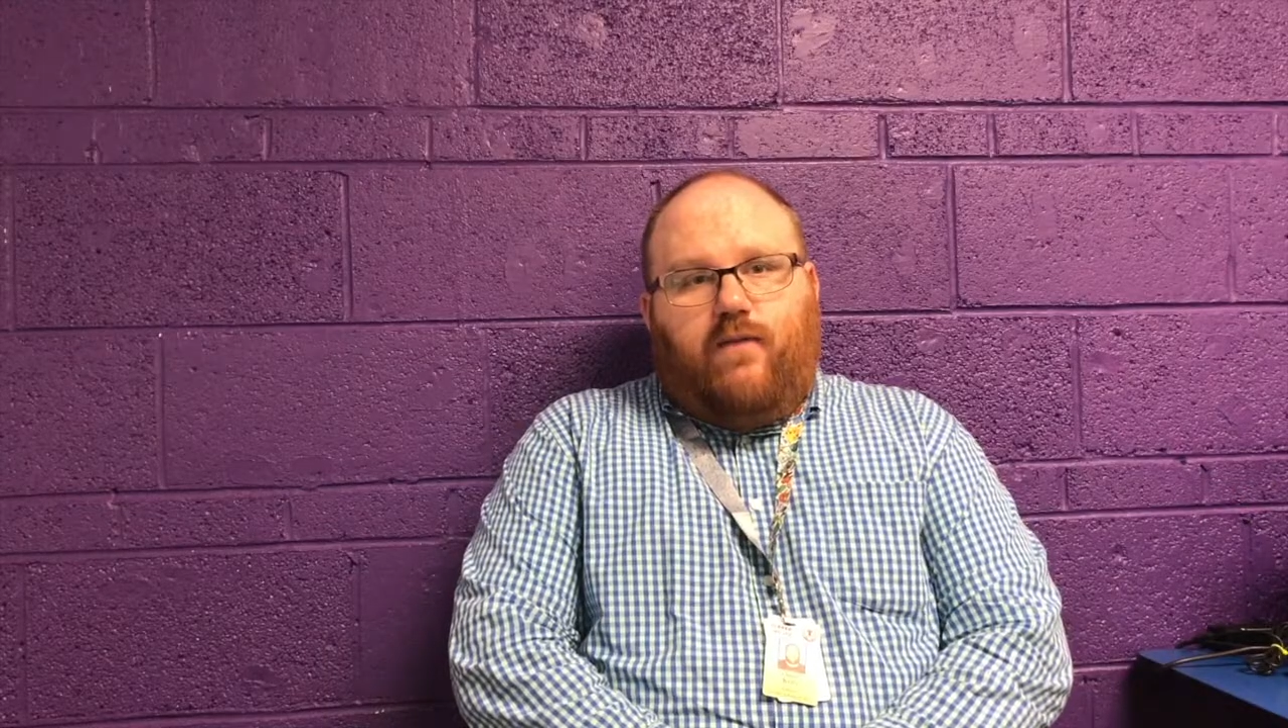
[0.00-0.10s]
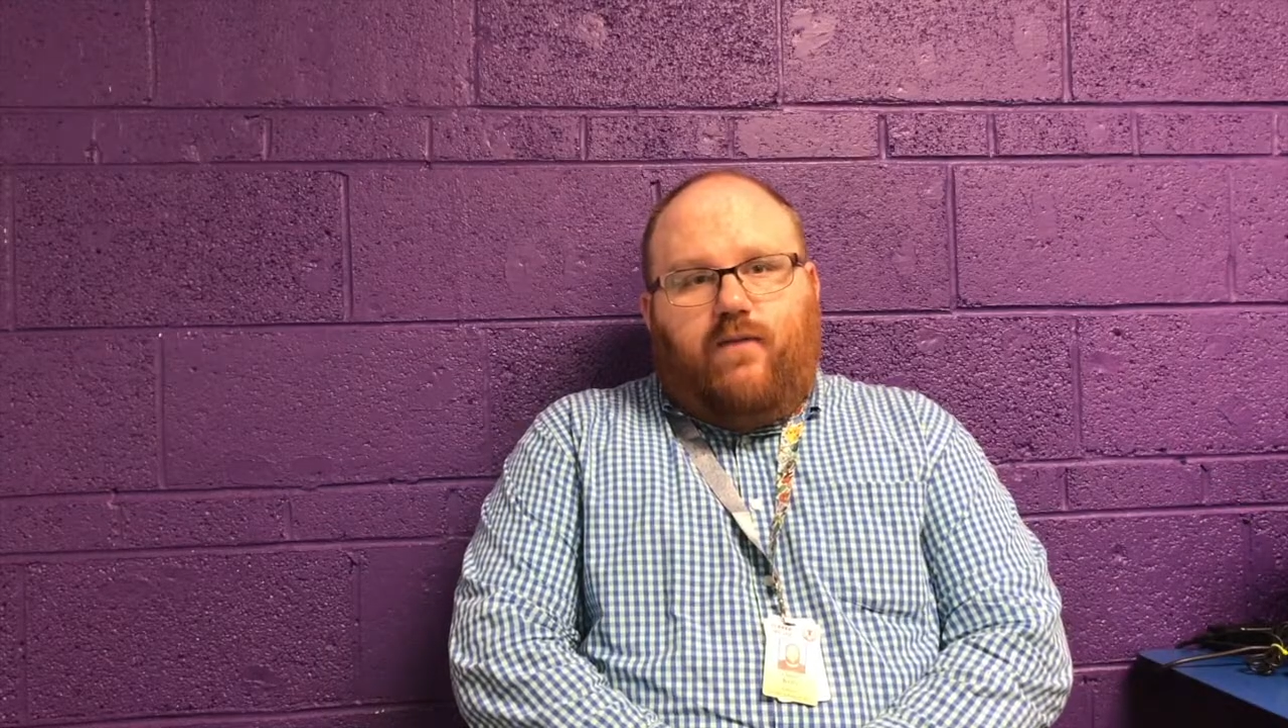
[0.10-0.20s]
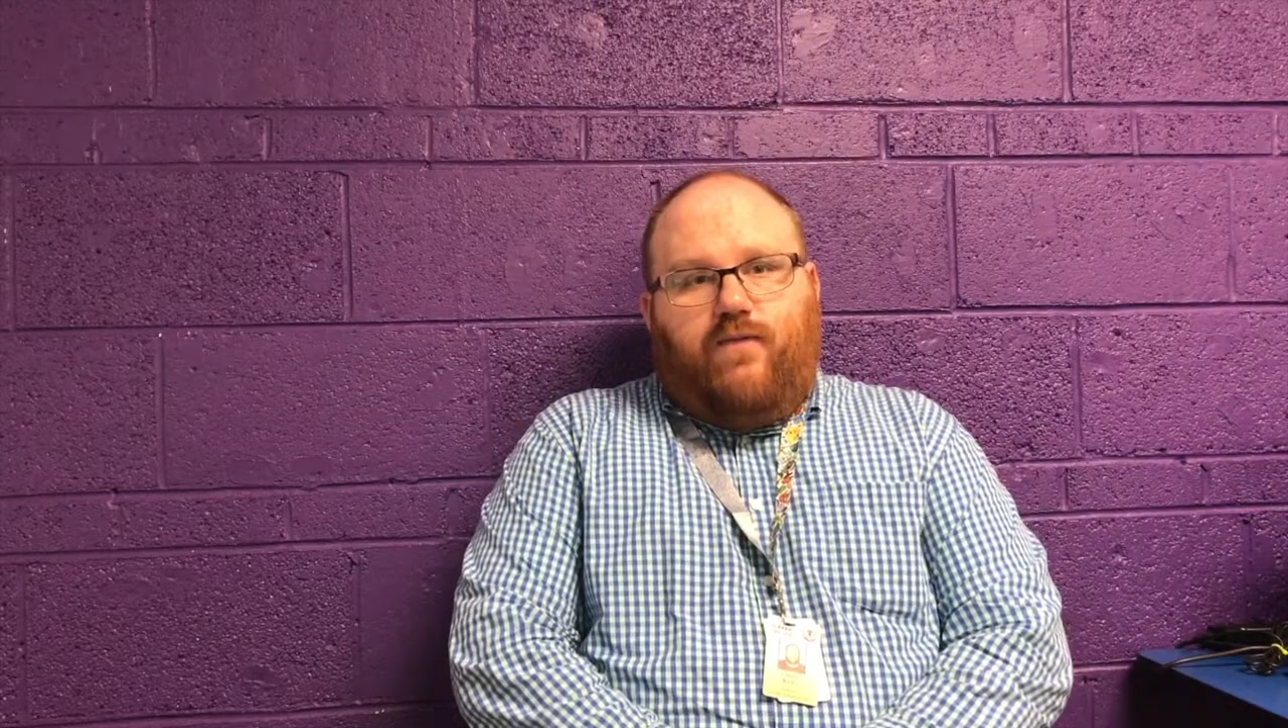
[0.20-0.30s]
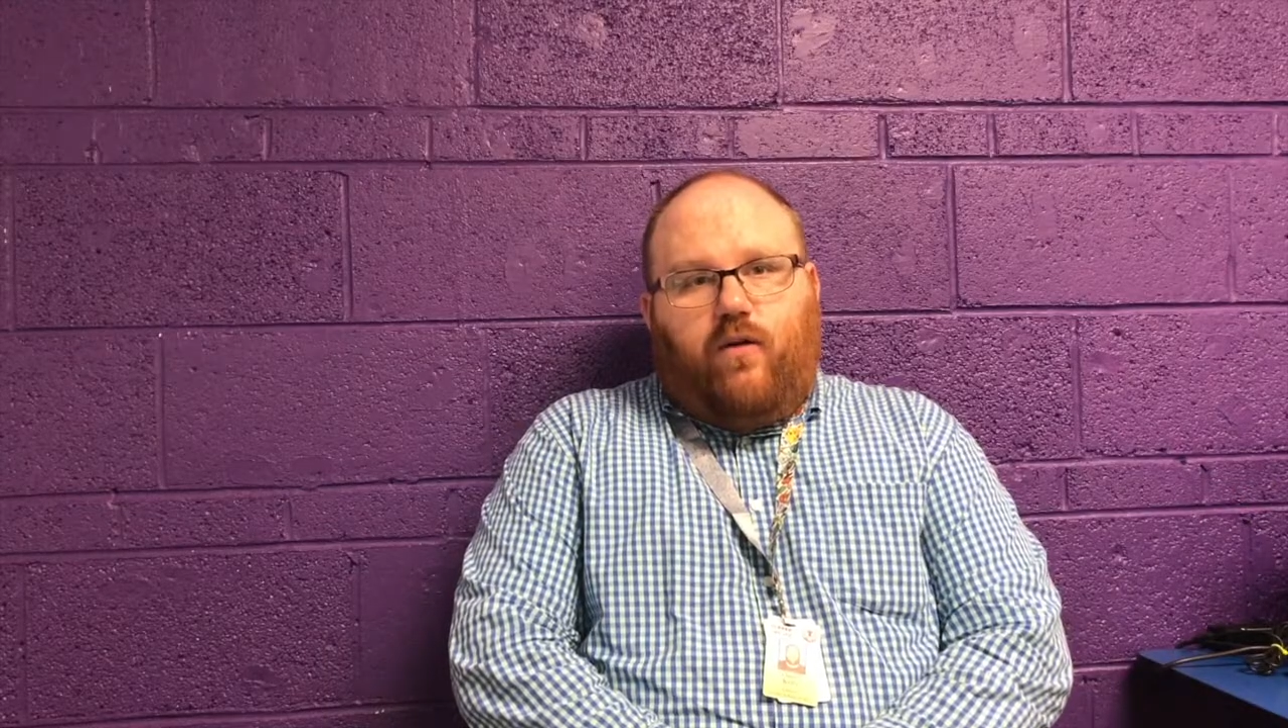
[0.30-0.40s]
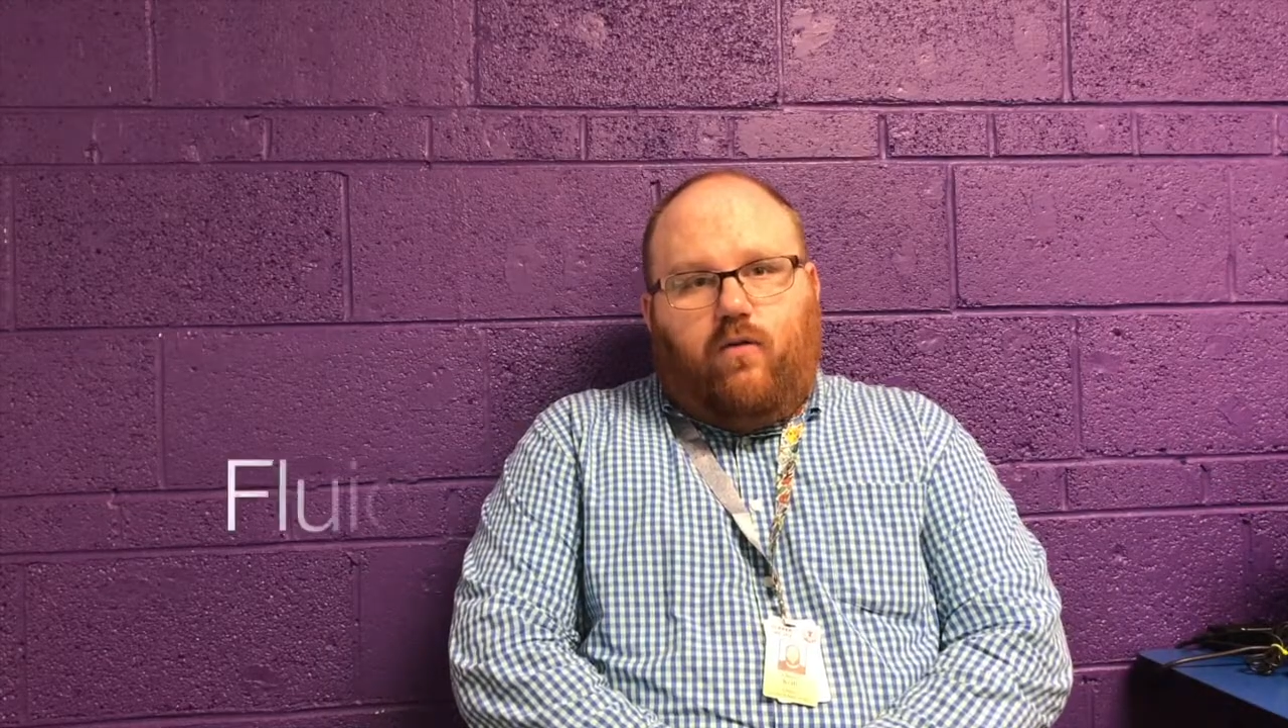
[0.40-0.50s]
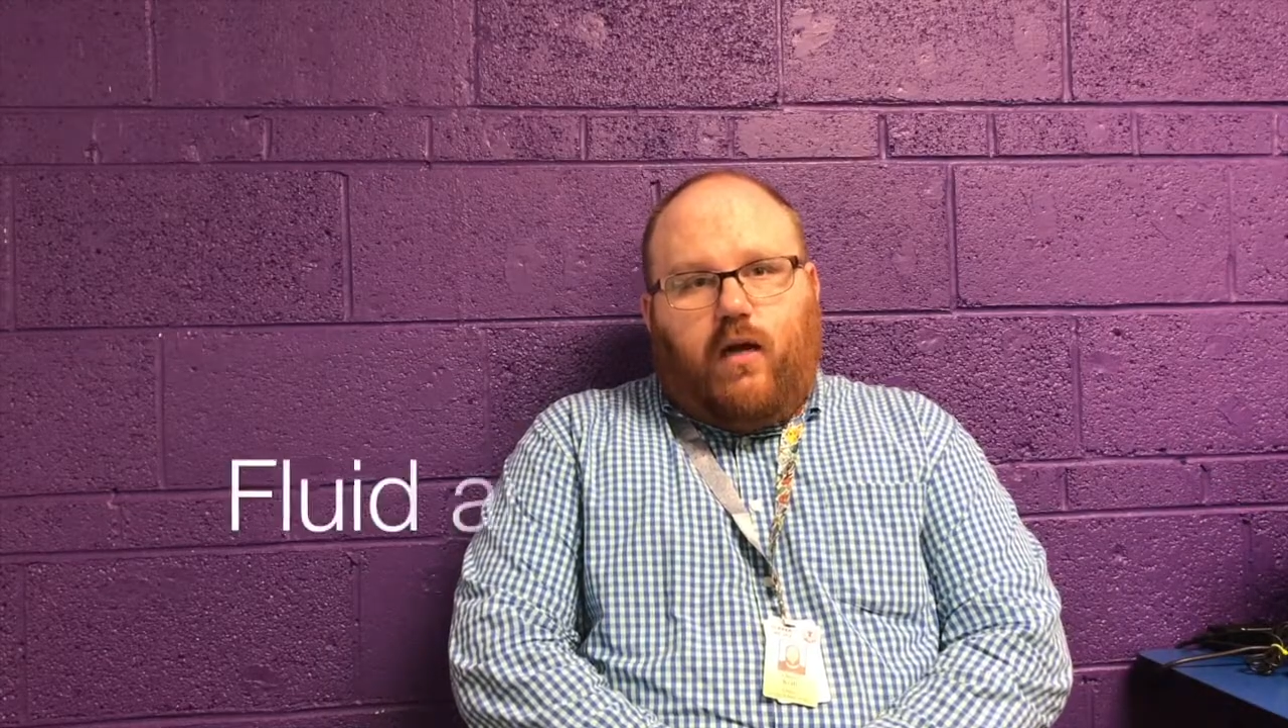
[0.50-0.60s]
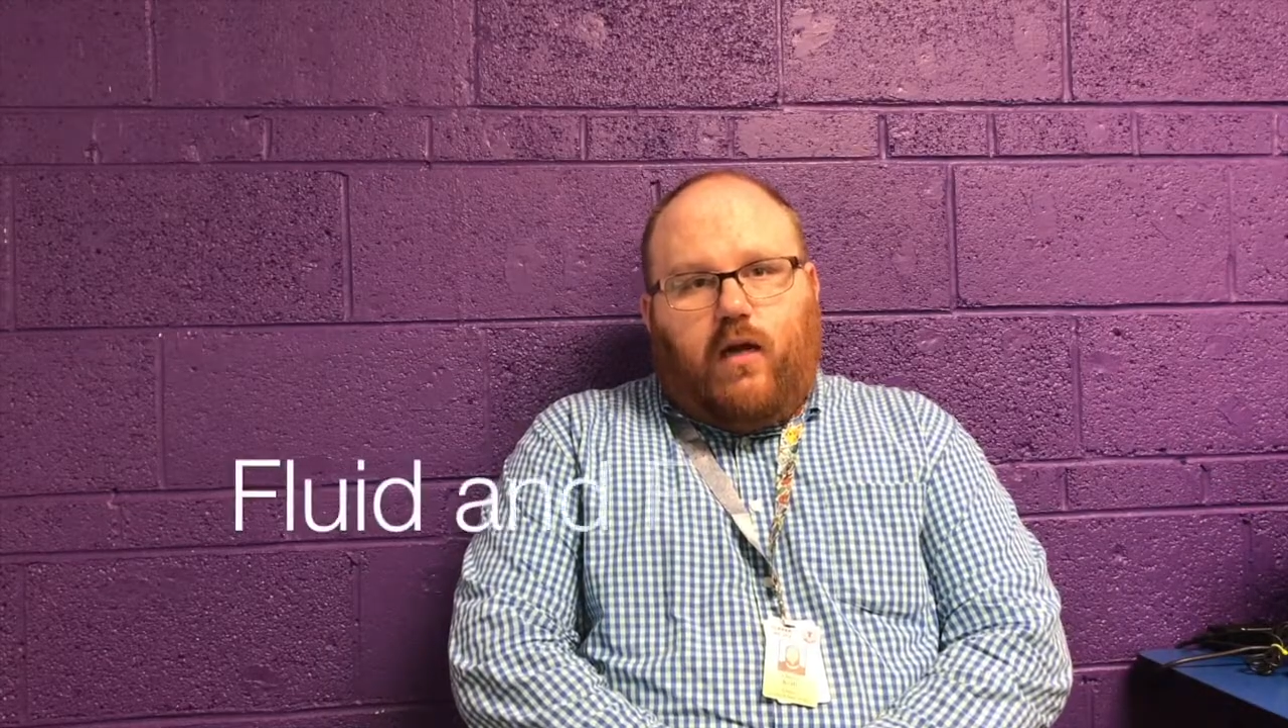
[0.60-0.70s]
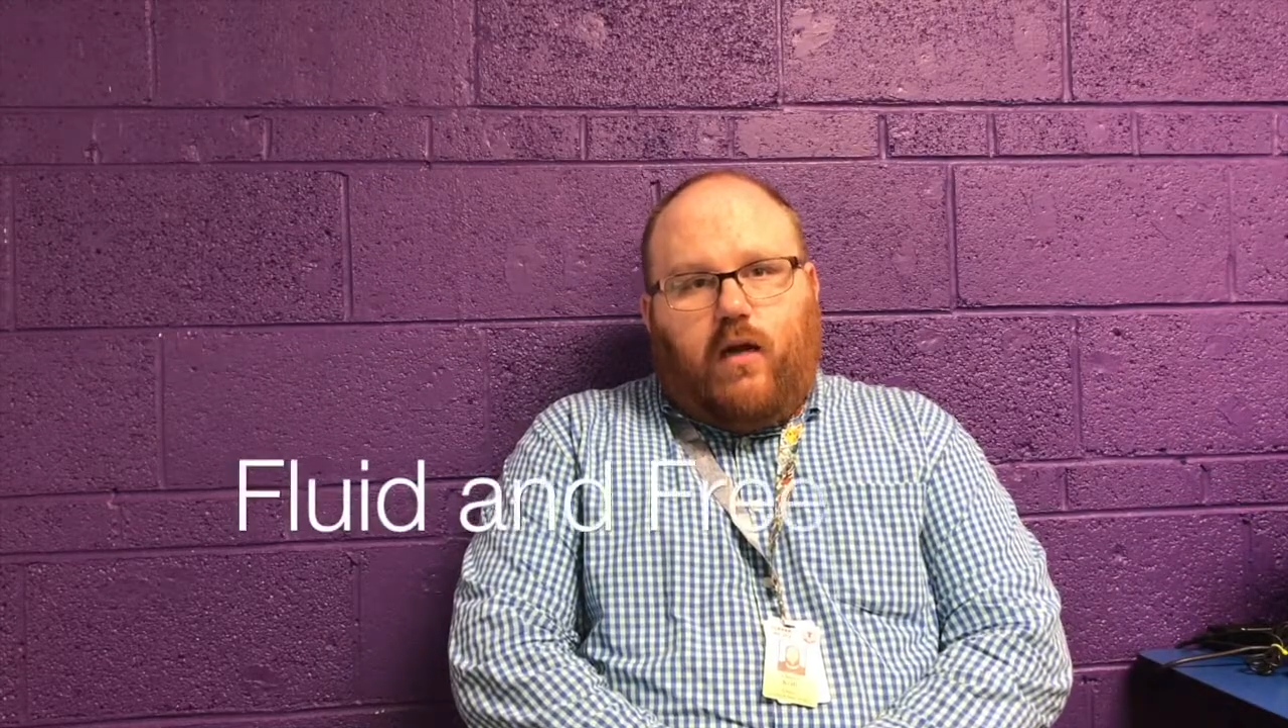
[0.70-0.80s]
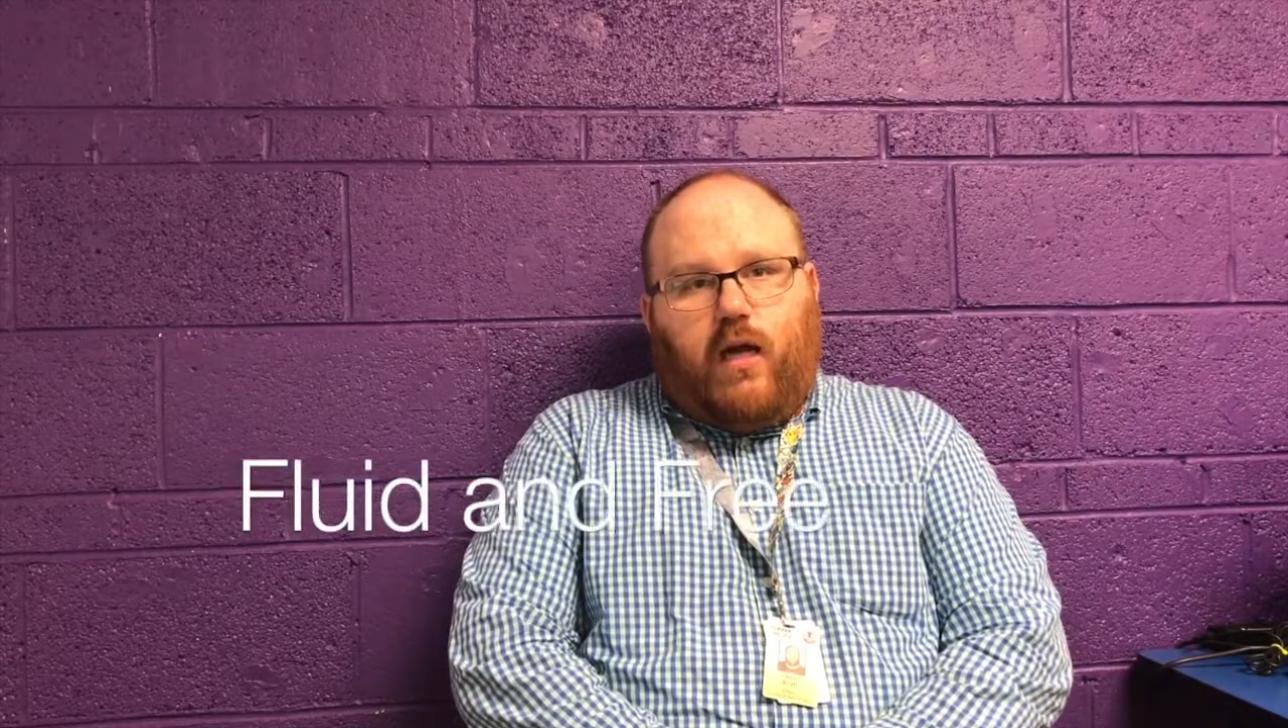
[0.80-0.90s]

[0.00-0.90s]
fluid